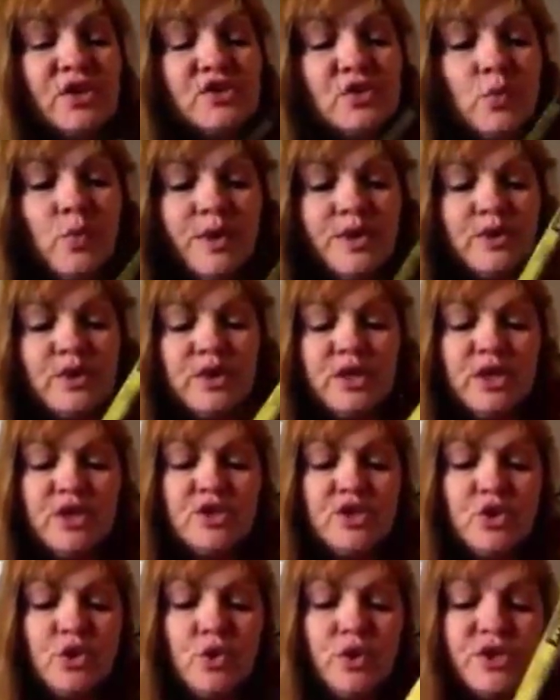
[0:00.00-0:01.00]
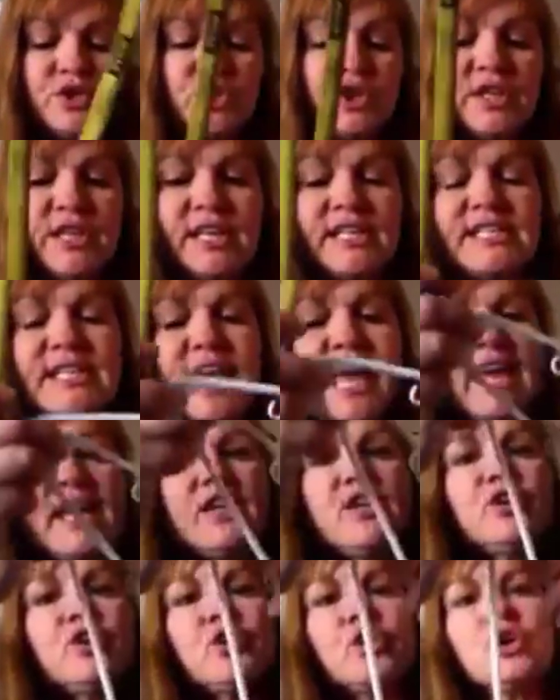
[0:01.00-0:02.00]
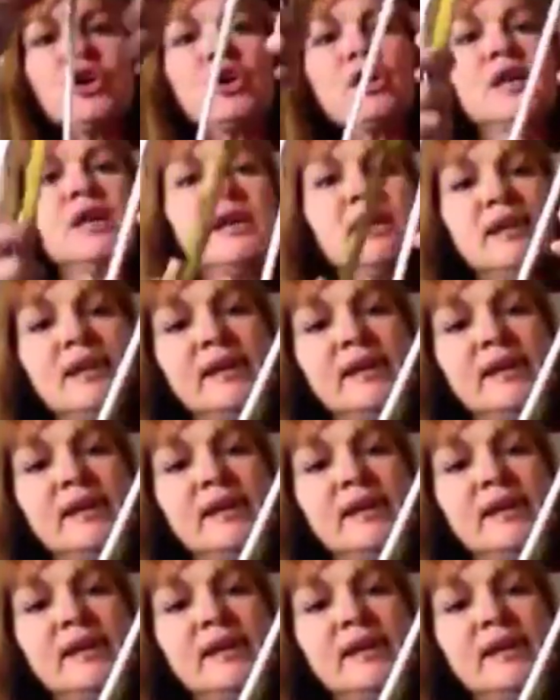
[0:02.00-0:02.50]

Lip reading: So what you're going to do is you're going to take your,